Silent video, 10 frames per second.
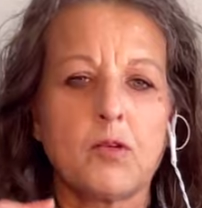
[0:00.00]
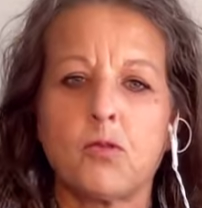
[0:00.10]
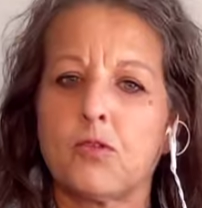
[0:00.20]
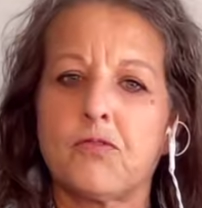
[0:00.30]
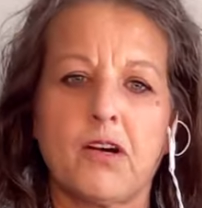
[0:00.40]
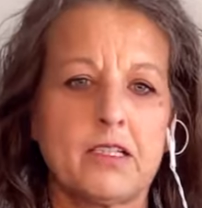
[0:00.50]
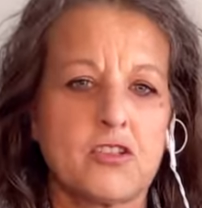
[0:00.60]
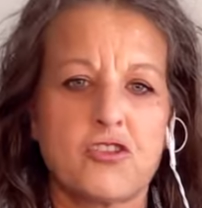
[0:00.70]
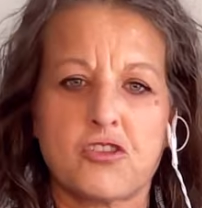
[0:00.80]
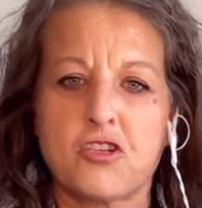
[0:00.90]
order file
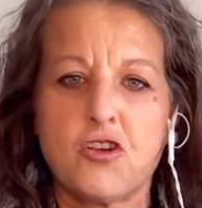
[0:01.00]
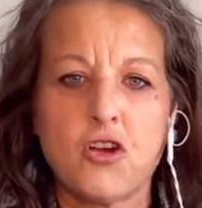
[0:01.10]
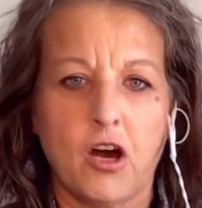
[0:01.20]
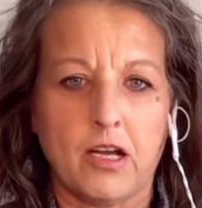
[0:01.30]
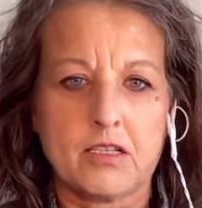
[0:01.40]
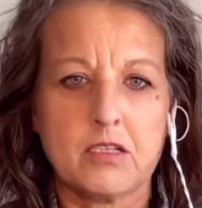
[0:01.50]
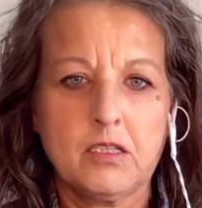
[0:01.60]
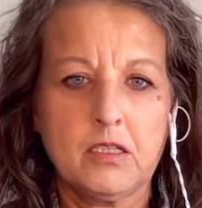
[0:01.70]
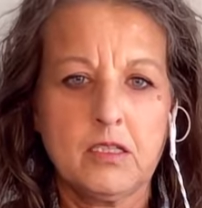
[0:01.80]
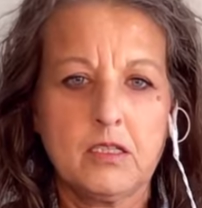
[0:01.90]
is just not
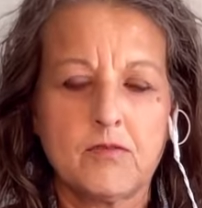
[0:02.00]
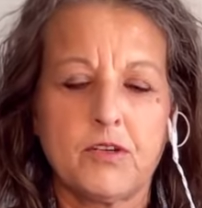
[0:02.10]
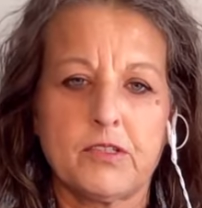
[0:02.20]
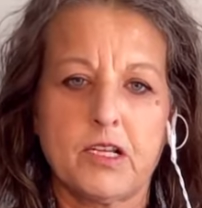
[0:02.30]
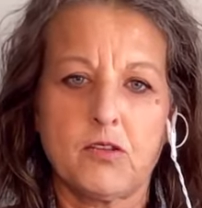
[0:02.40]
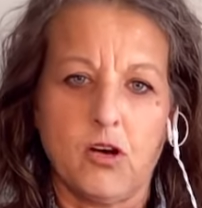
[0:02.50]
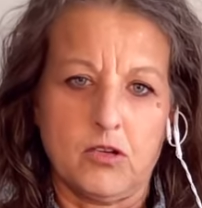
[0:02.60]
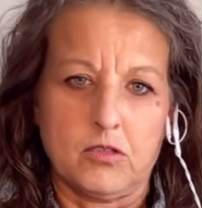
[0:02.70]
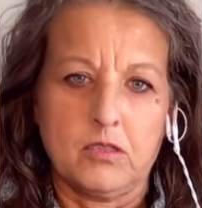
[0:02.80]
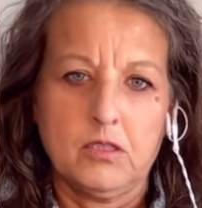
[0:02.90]
very
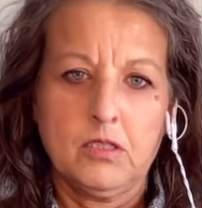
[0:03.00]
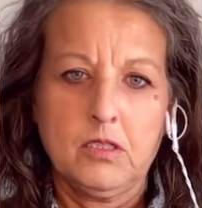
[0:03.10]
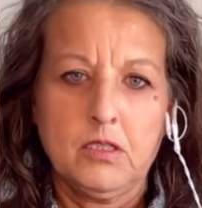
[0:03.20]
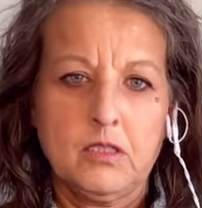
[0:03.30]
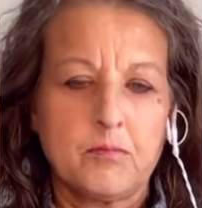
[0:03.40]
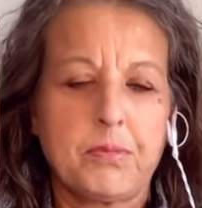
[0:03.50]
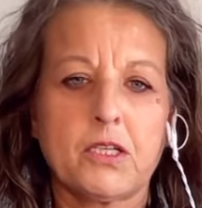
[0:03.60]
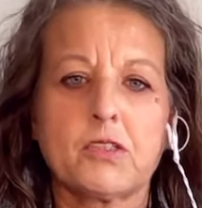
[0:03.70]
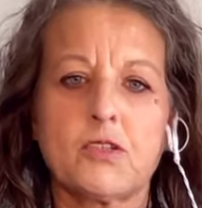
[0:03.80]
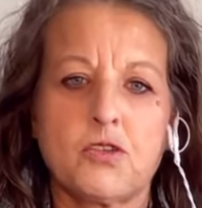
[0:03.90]
long,
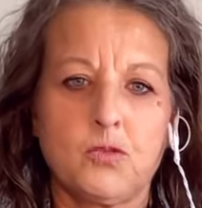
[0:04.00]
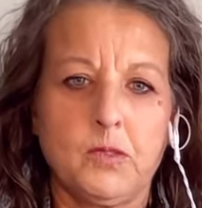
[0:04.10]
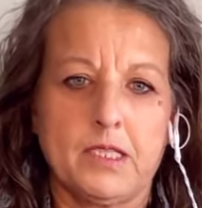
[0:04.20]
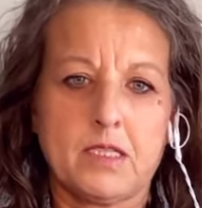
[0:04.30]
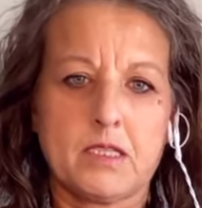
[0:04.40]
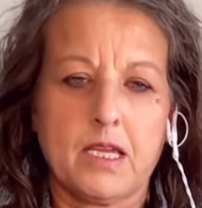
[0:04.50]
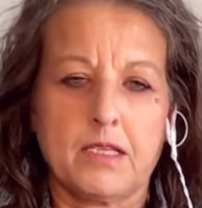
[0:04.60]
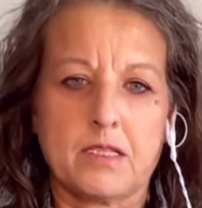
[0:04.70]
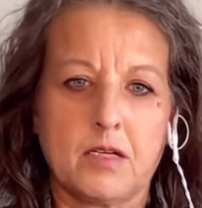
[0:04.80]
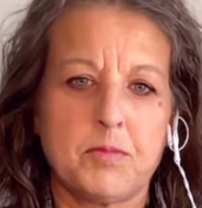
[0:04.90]
barely 2 weeks.
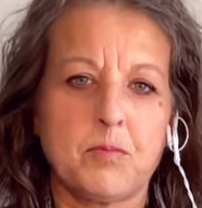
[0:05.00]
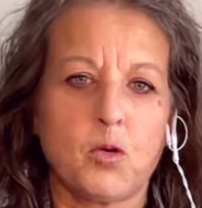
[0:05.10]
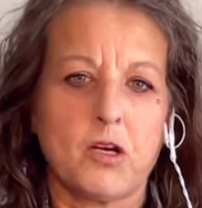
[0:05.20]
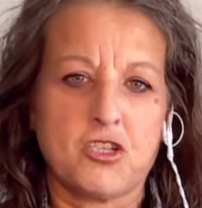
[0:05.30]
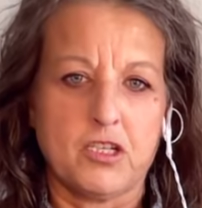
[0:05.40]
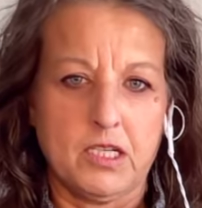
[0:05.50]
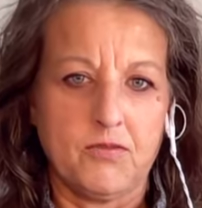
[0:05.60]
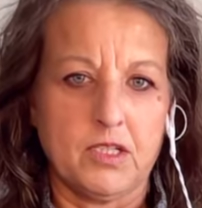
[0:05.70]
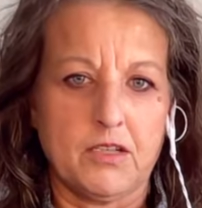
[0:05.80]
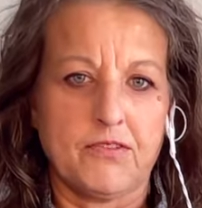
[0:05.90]
And some people question
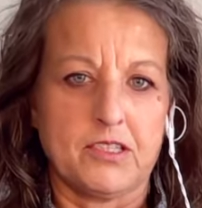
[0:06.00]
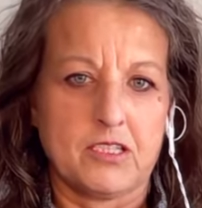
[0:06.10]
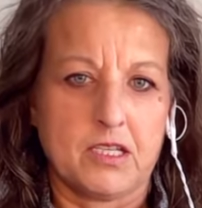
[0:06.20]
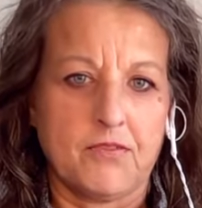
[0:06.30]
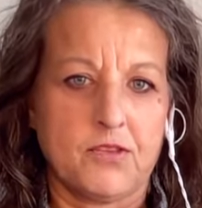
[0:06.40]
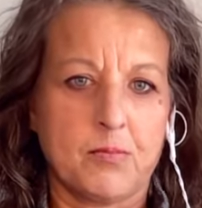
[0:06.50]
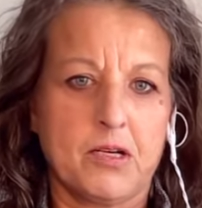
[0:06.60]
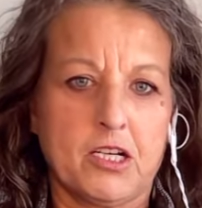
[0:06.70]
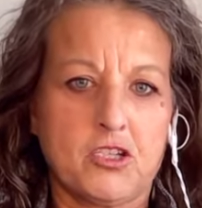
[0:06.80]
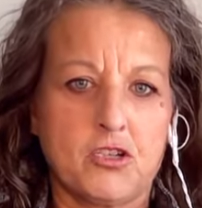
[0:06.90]
even if the
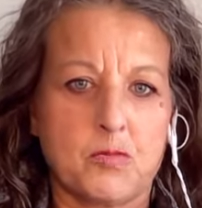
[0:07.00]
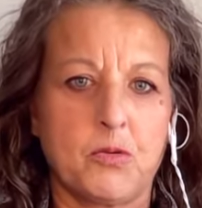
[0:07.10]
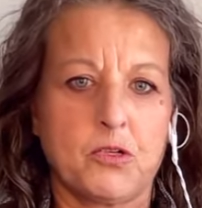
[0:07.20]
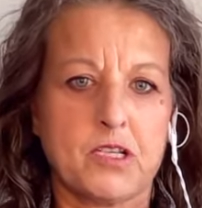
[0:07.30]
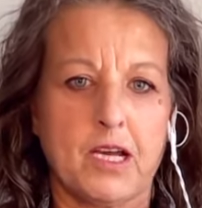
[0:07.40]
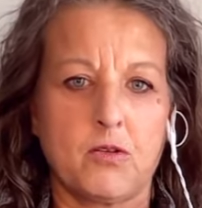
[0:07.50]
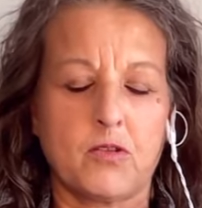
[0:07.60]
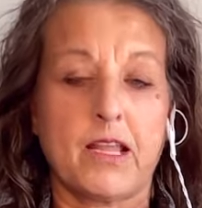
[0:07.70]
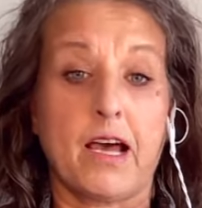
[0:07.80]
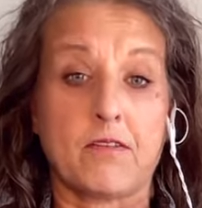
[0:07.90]
production is booked out
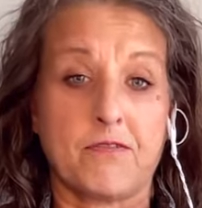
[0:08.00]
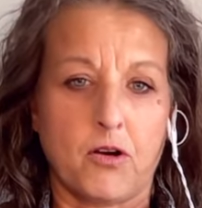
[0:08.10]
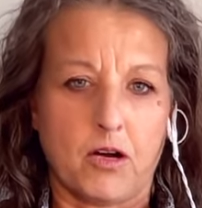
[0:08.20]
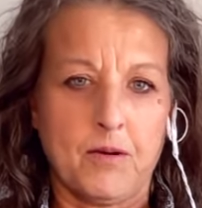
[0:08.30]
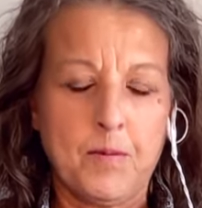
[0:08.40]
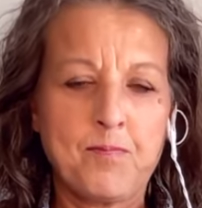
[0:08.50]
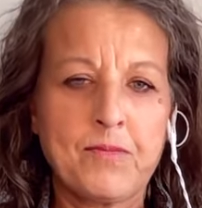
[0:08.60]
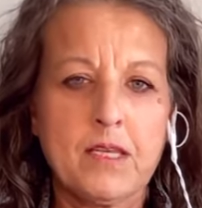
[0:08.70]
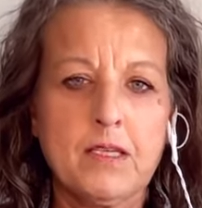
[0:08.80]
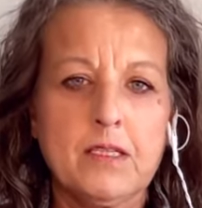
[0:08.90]
that far.
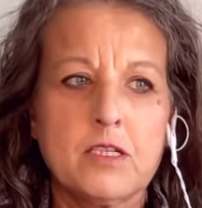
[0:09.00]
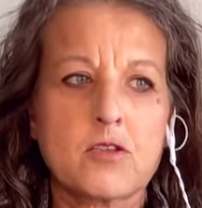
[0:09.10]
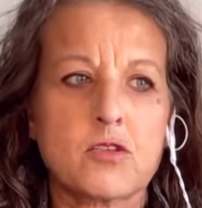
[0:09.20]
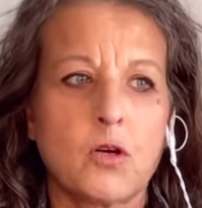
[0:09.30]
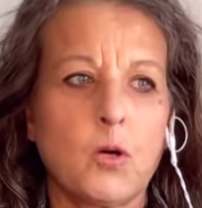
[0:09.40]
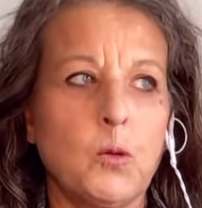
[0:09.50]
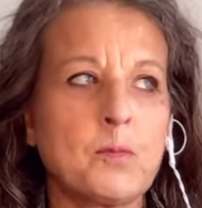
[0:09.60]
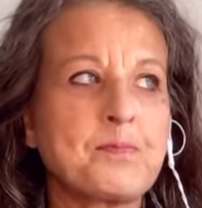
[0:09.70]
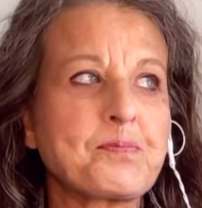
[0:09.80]
So